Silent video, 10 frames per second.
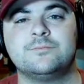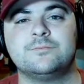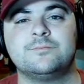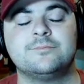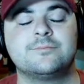
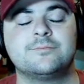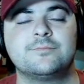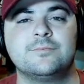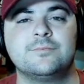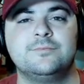
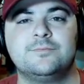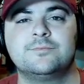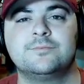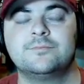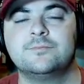
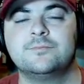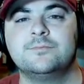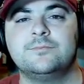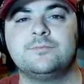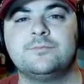
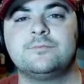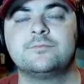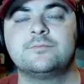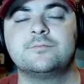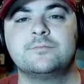
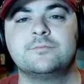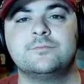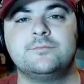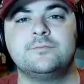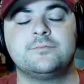
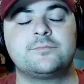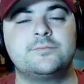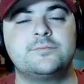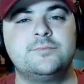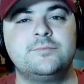
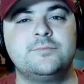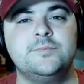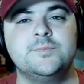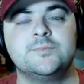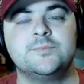
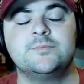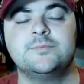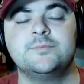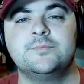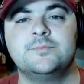
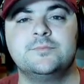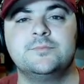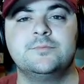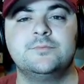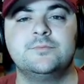
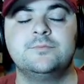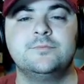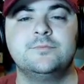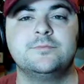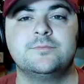
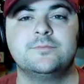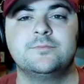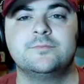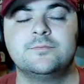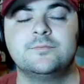
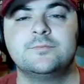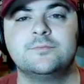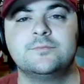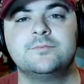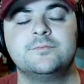
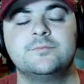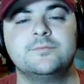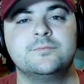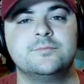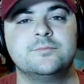
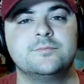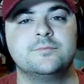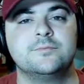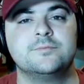No words are spoken by the person on screen.